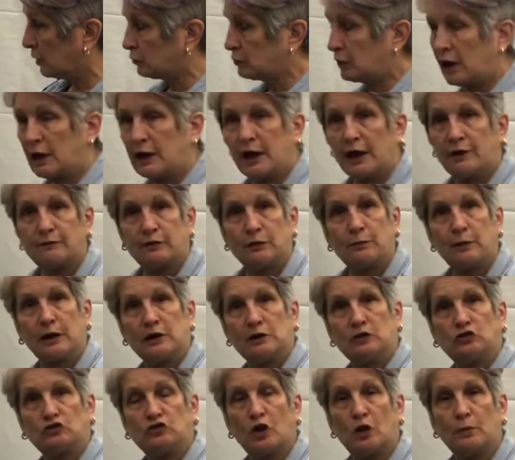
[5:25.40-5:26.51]
Okay,
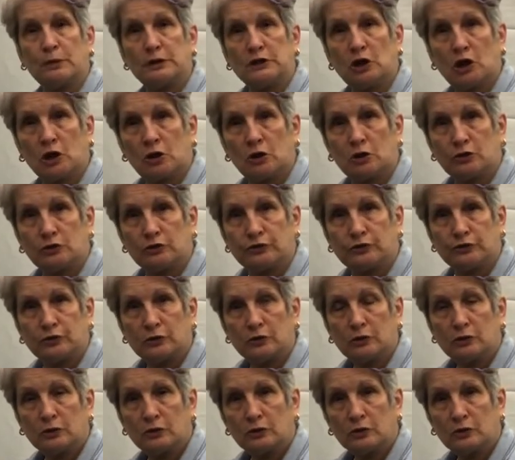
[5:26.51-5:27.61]
everybody show me yours.
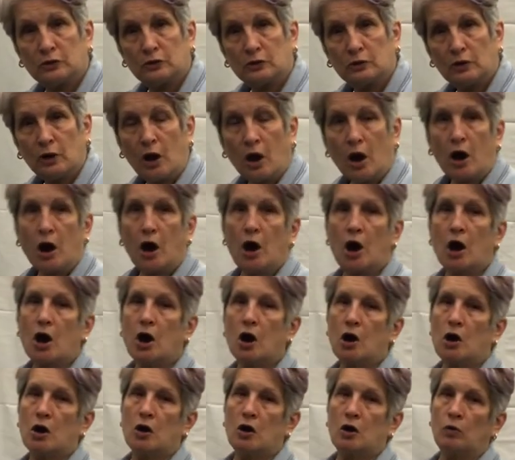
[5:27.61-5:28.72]

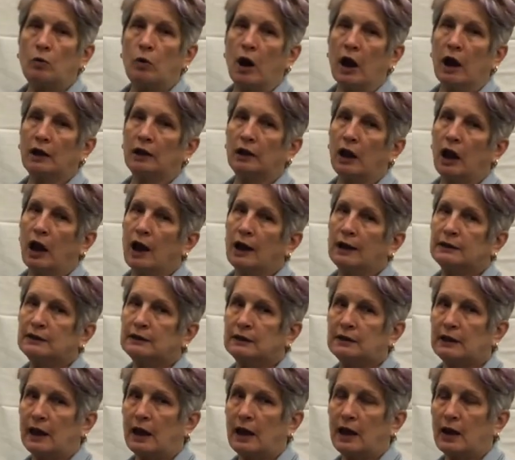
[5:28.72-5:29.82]
Oh, I
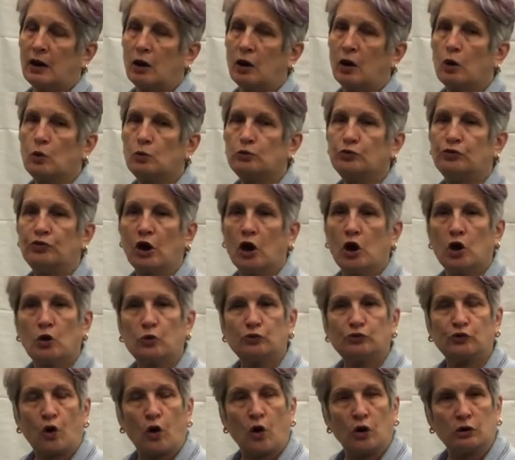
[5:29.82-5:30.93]
like that. Oh,
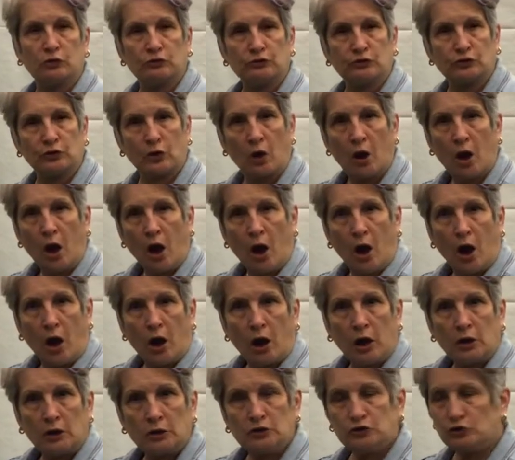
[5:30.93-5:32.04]
those are
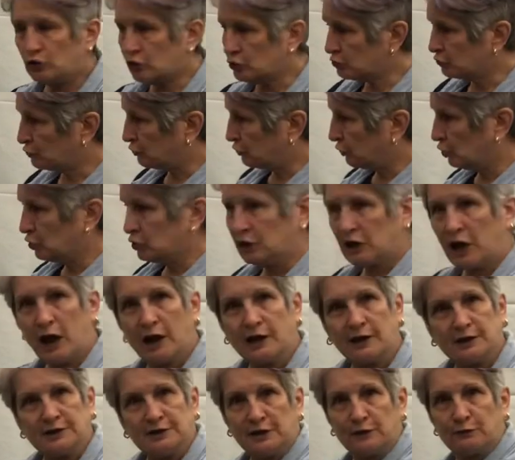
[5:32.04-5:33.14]
yours look
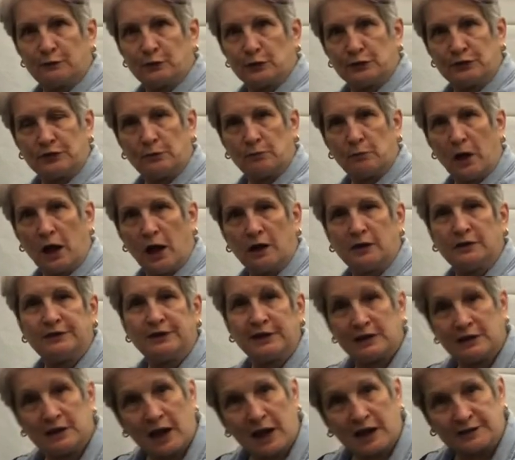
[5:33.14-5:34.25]
kind of different than mine.
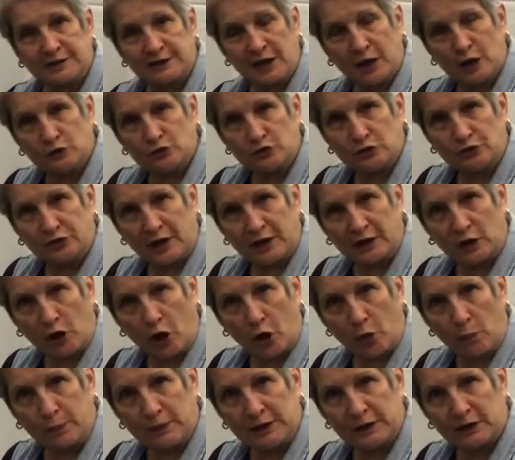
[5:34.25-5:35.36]
Didn't I tell you they'd
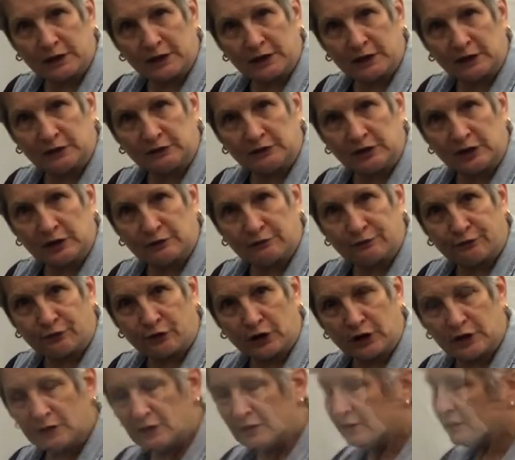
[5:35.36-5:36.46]
all be a little
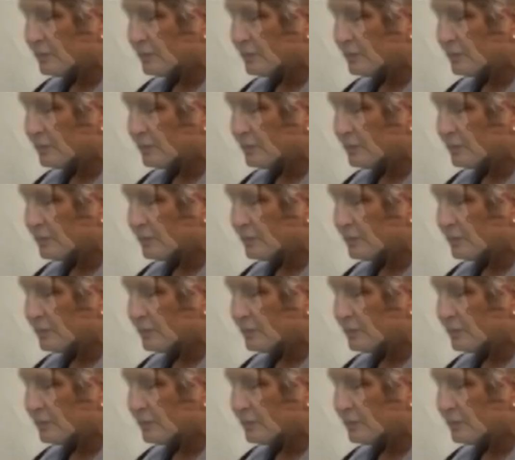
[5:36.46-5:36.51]
different?